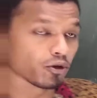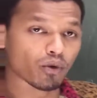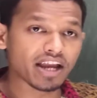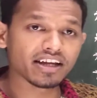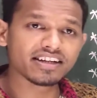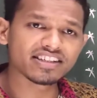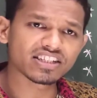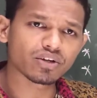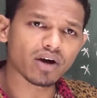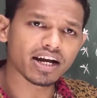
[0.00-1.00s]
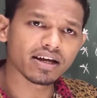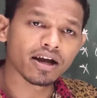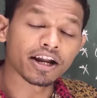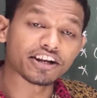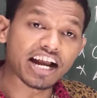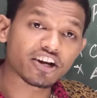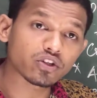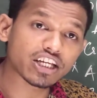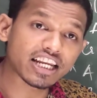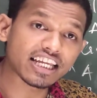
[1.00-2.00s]
why it is required?
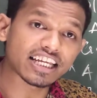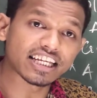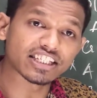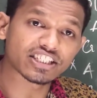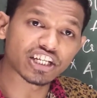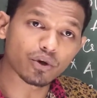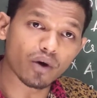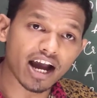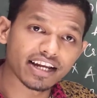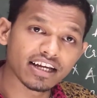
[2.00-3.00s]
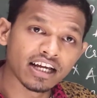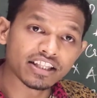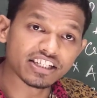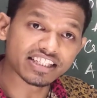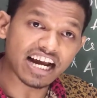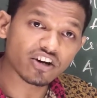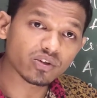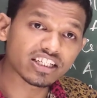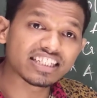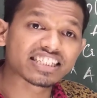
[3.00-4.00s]
Nitrogen is required. This
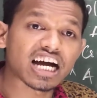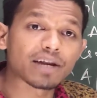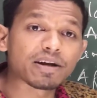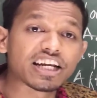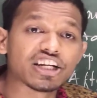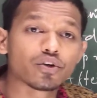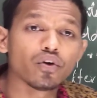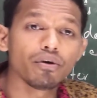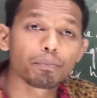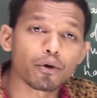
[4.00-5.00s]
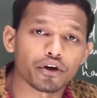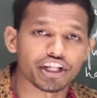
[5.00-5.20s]
nitrogen is converted into